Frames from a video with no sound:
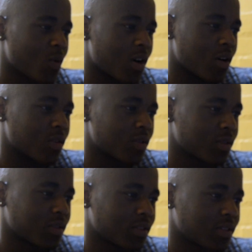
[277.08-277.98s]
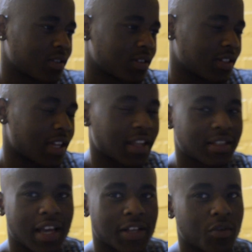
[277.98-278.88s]
Wow. Now
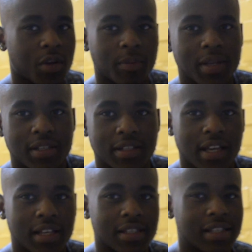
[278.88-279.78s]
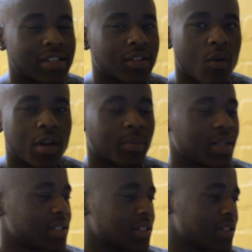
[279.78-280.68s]
this guy's going places, guys. He's going
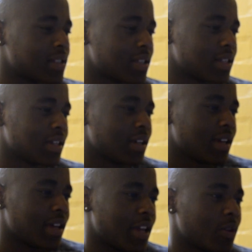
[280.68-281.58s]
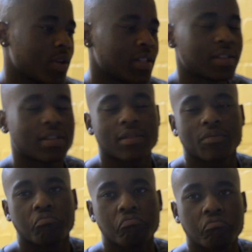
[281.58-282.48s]
places. Anyways,
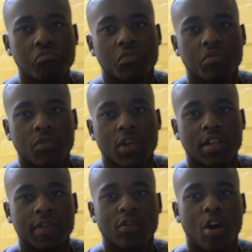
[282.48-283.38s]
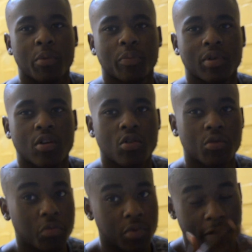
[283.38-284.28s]
leave a comment
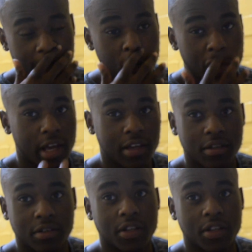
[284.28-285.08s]
below if you like.